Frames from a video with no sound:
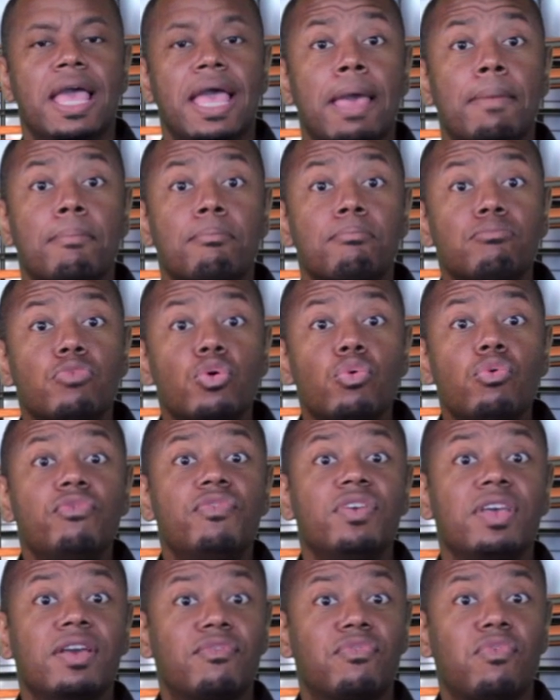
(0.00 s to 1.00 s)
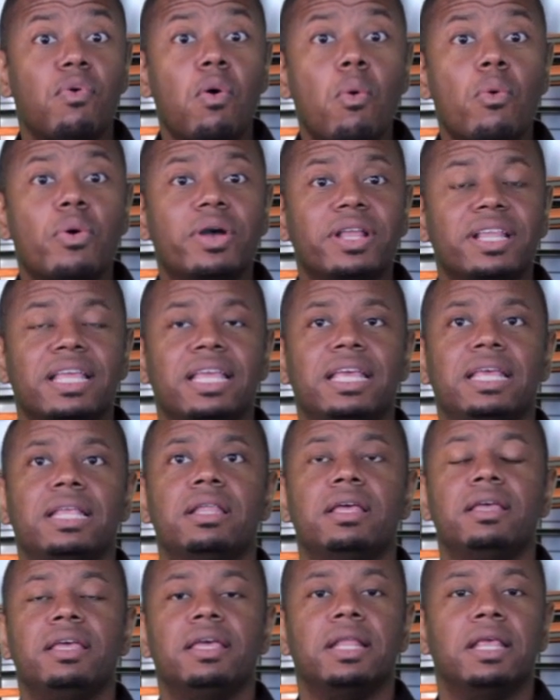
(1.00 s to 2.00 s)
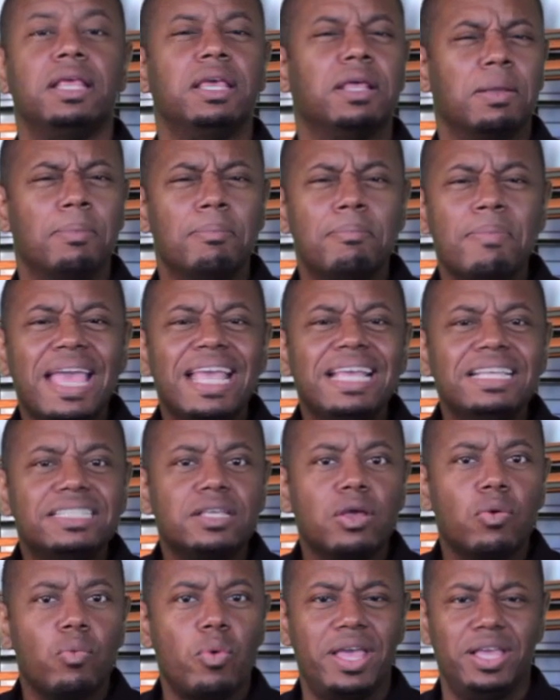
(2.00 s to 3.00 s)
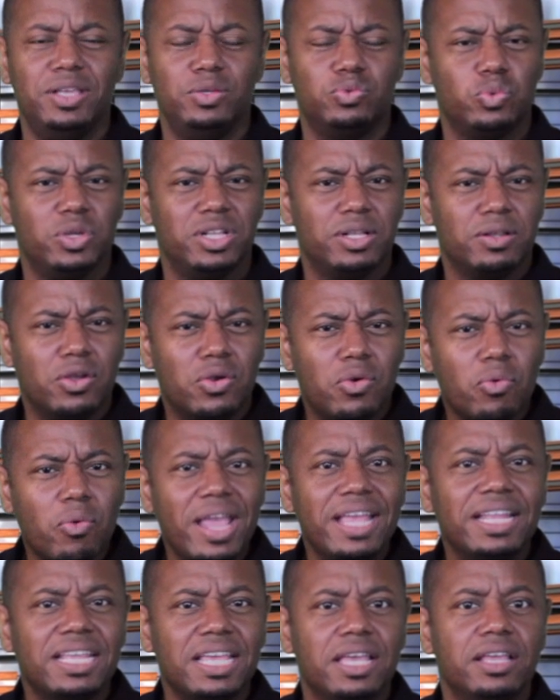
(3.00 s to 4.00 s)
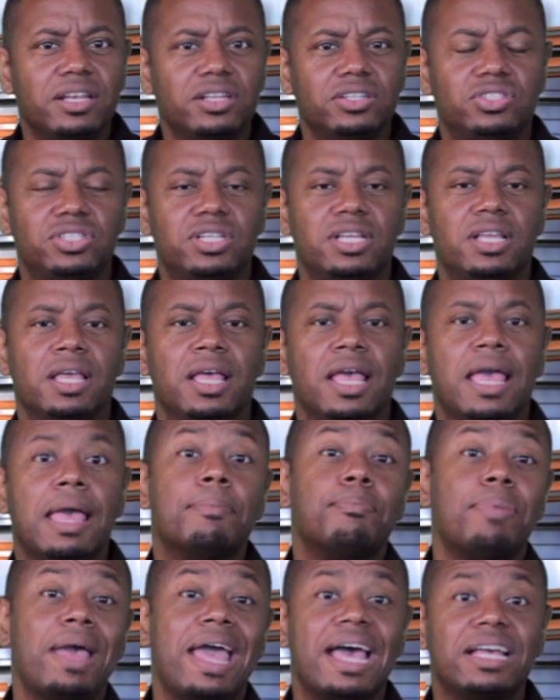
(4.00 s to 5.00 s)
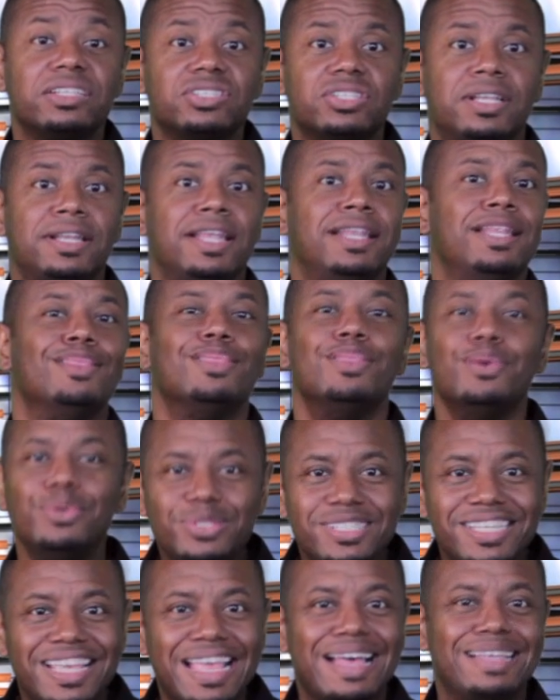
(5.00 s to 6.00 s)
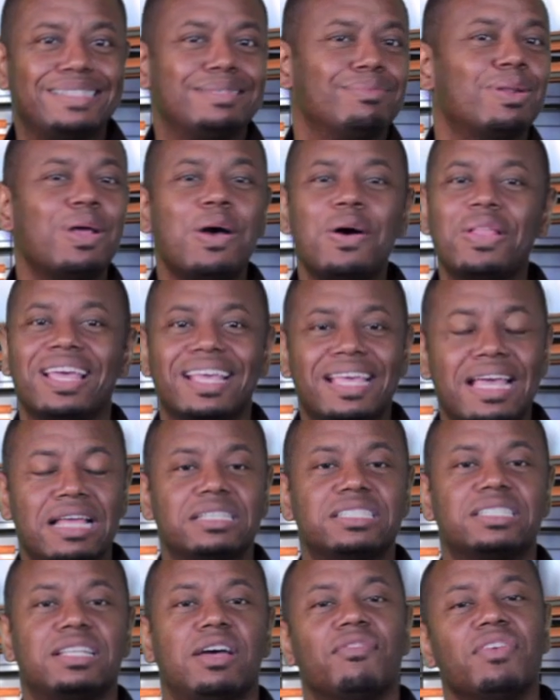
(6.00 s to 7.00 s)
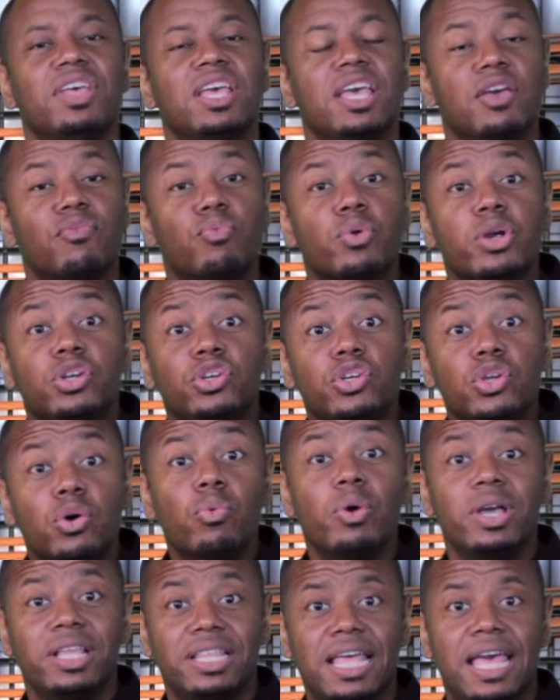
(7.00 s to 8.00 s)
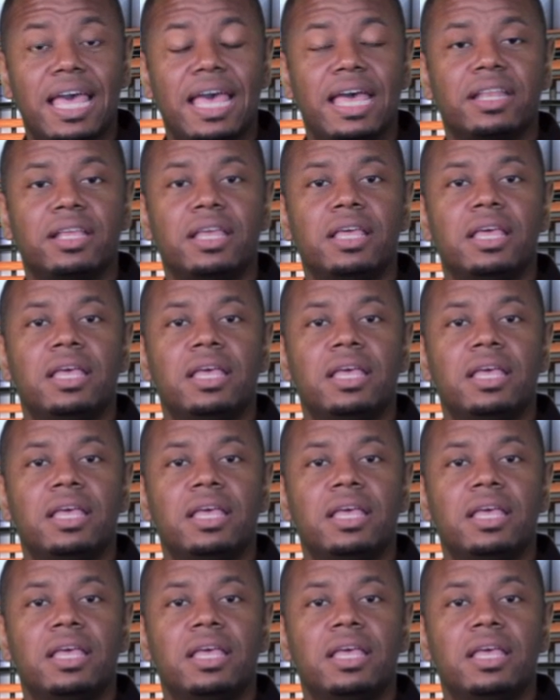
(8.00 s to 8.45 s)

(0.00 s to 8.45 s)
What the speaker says: and moving forward in amazing ways with great energy and passion and enthusiasm and all that kind of stuff, if we're doing that,